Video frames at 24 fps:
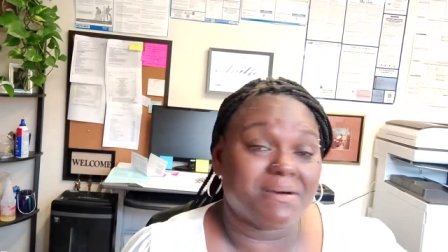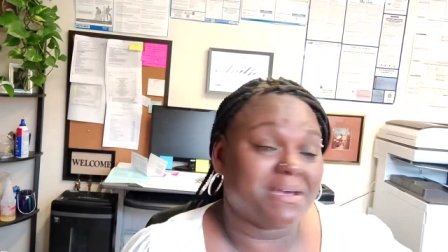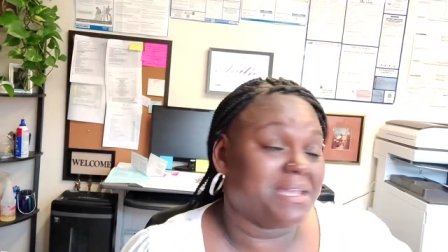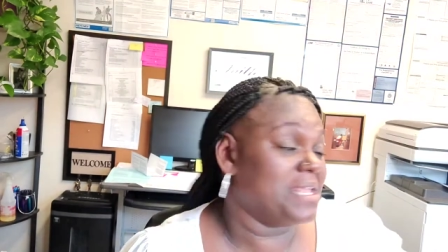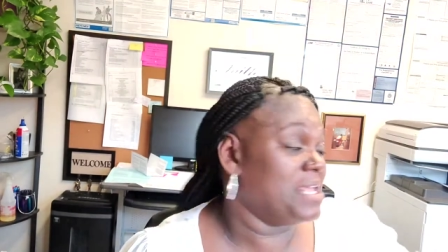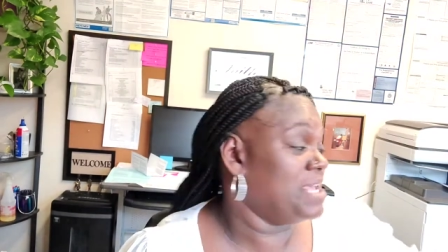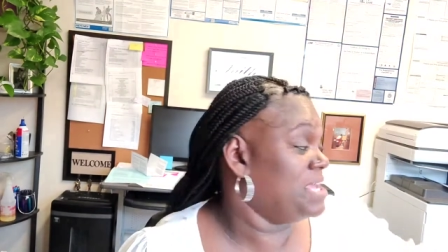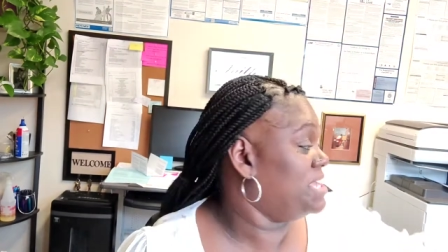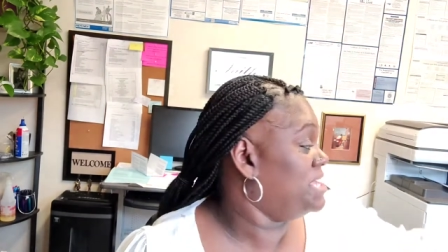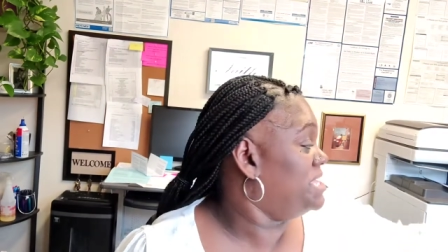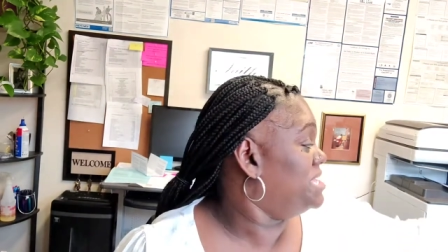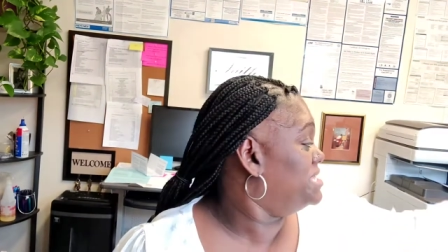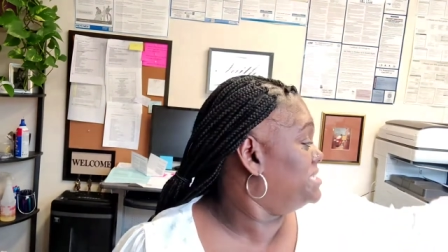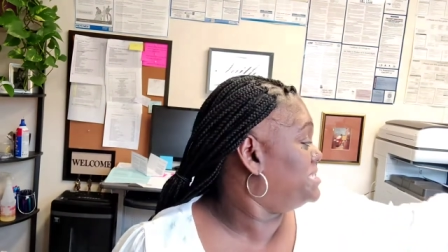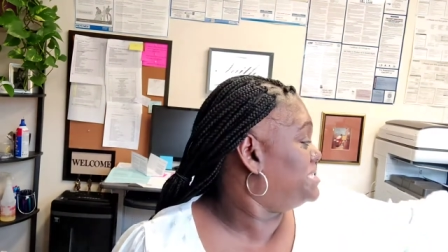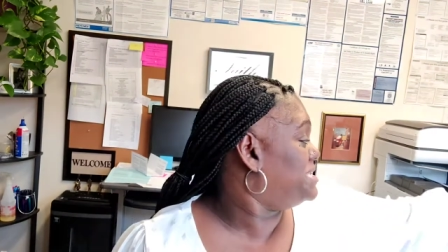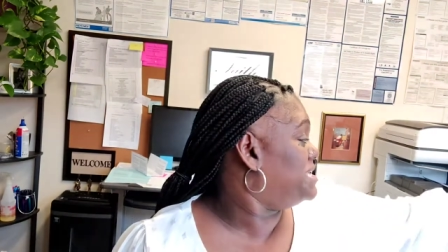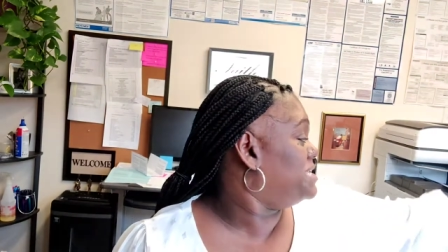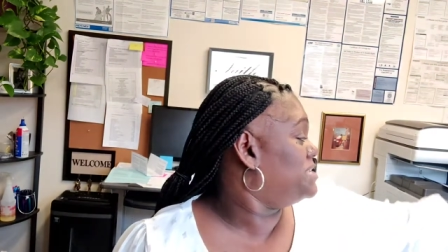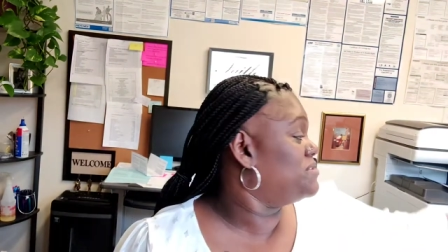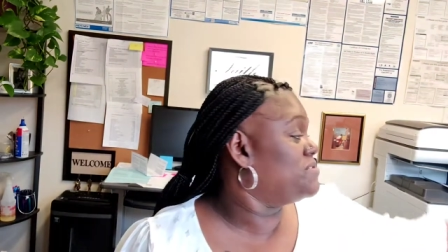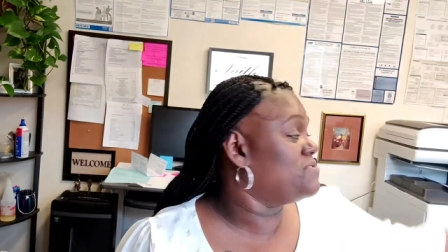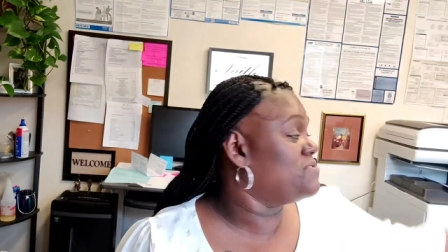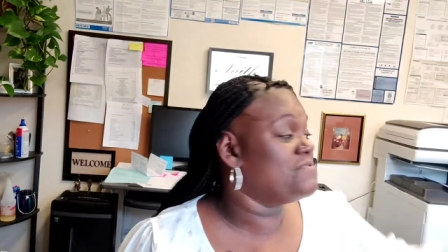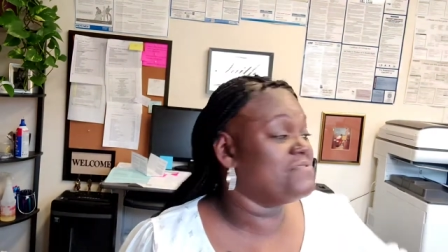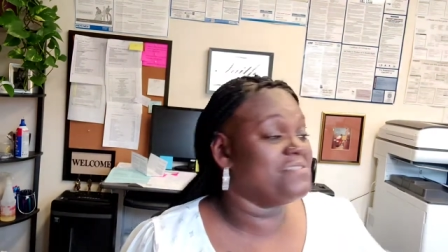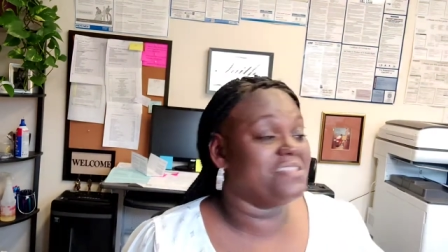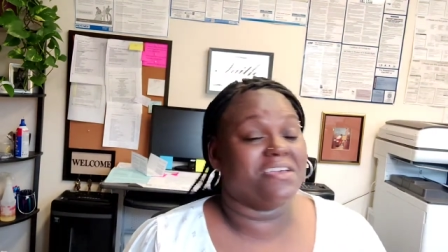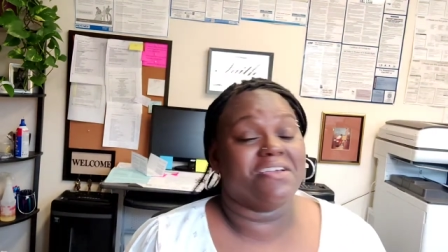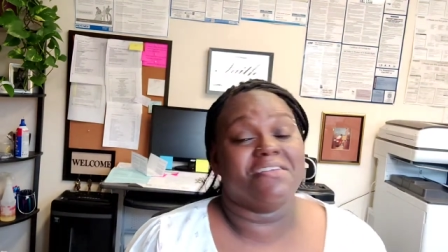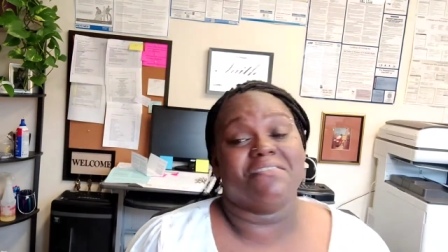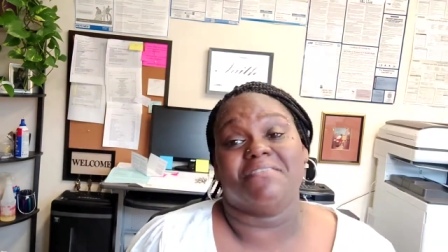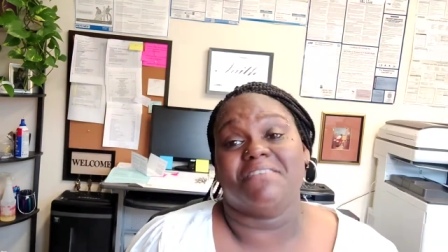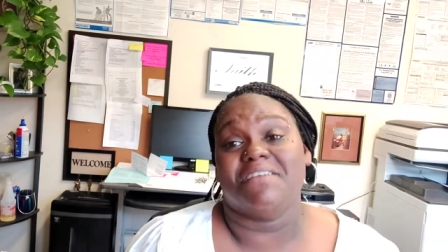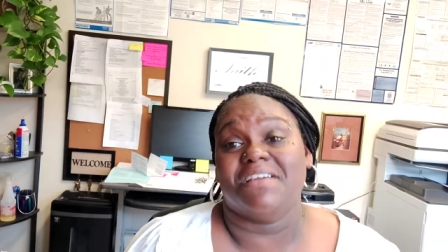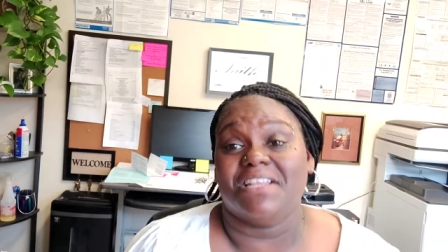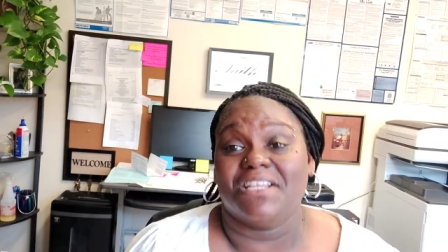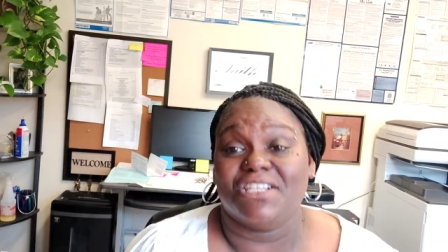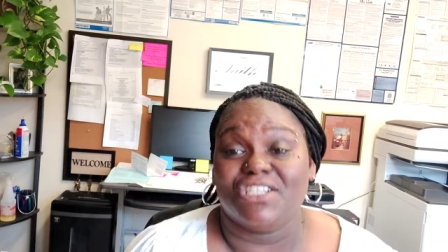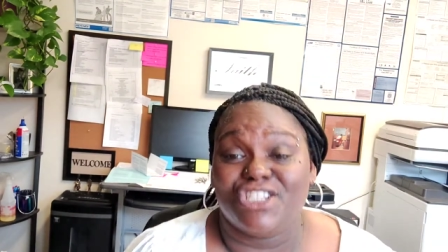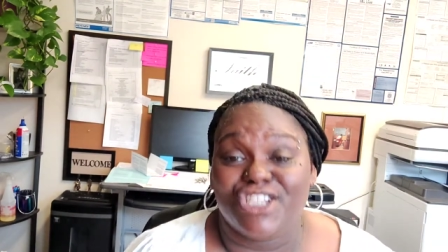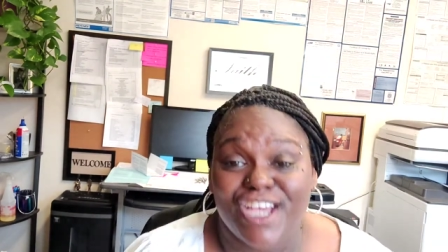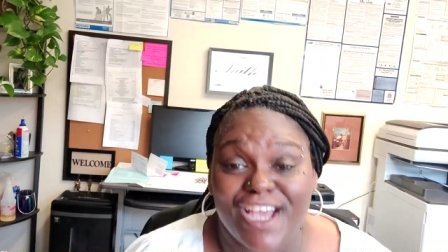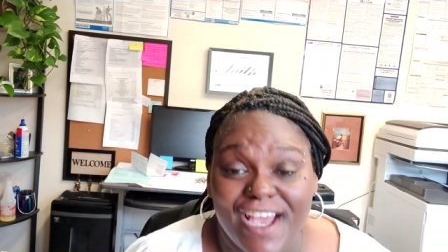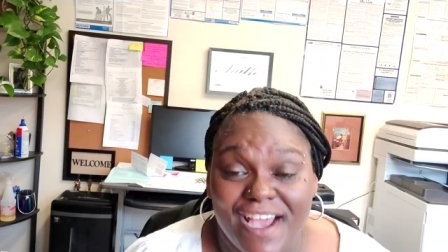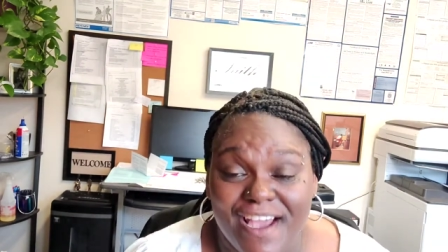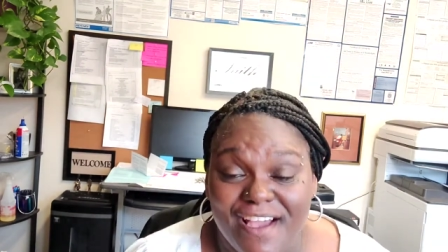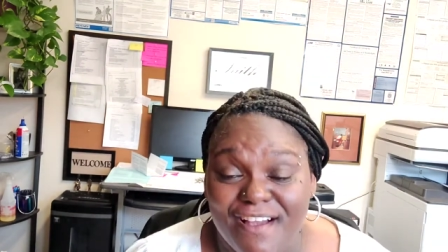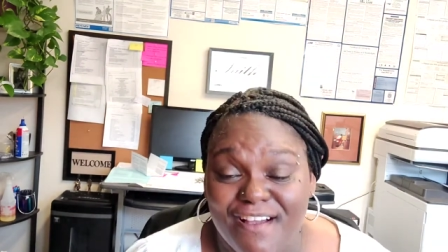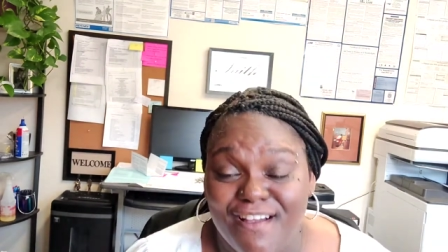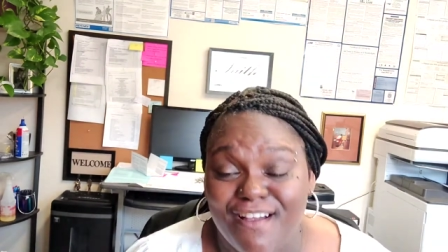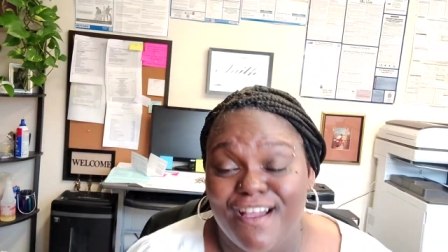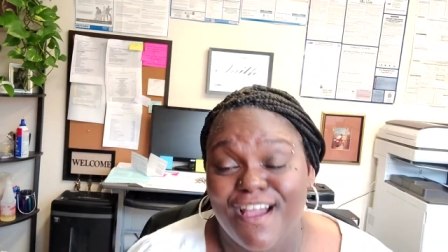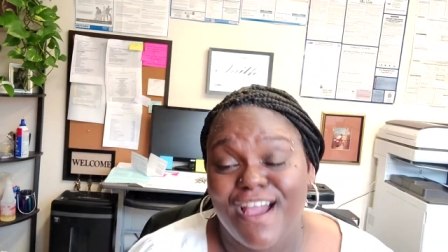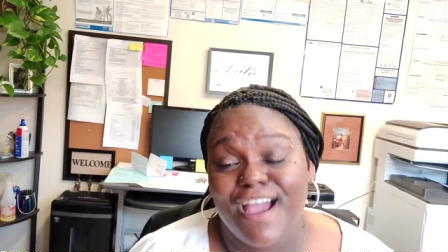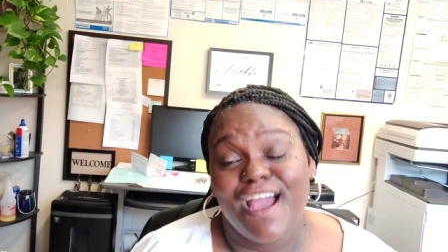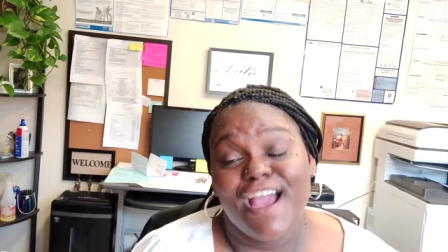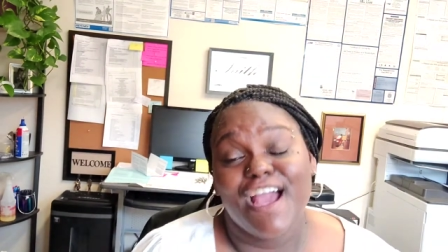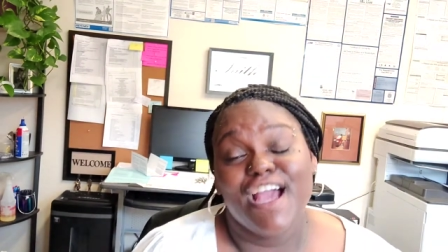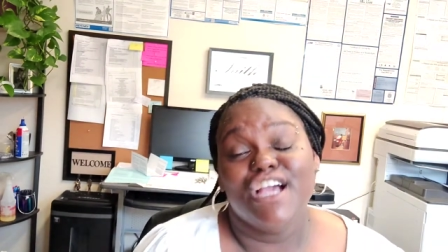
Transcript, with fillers: but it is sitting over there in a chair.